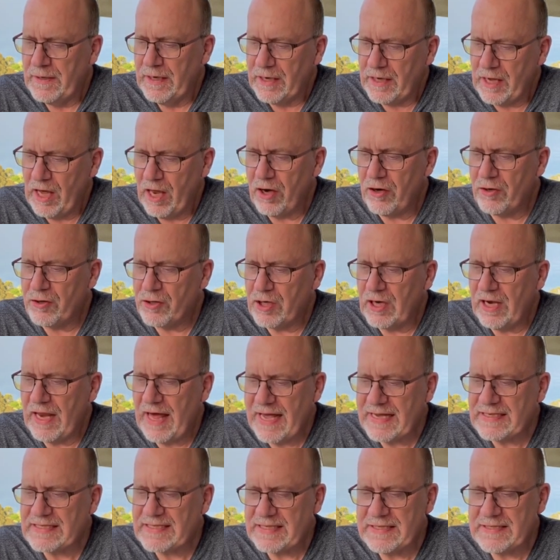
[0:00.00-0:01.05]
colored
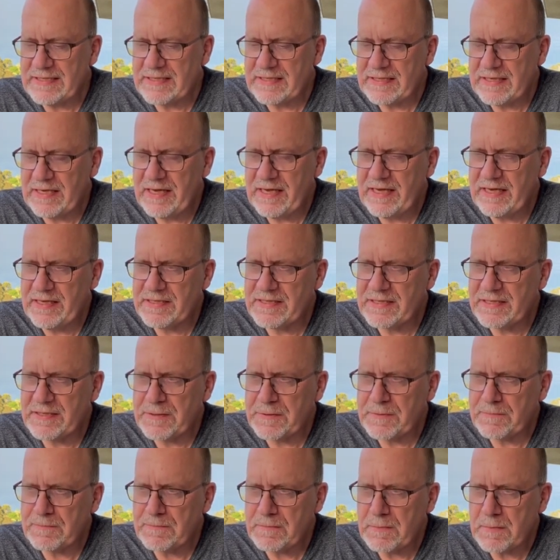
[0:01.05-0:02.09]
glasses. He's
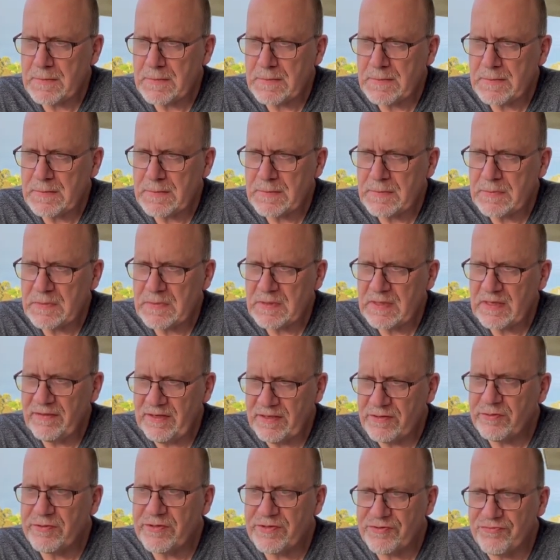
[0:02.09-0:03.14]

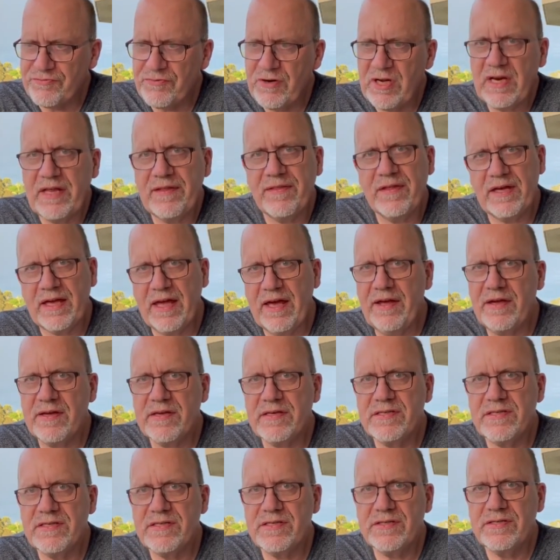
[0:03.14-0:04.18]
this was really the
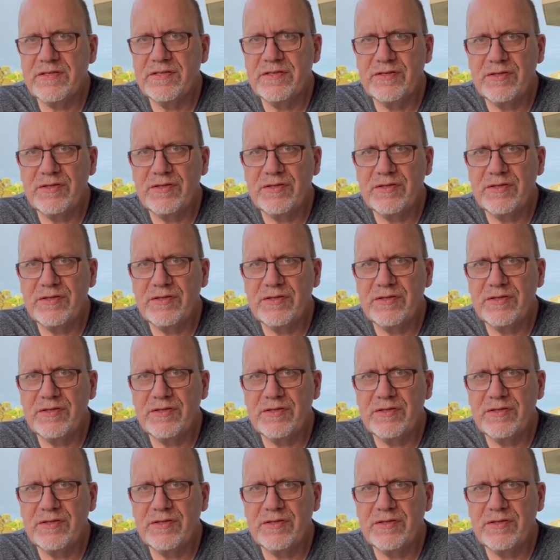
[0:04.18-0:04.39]
case.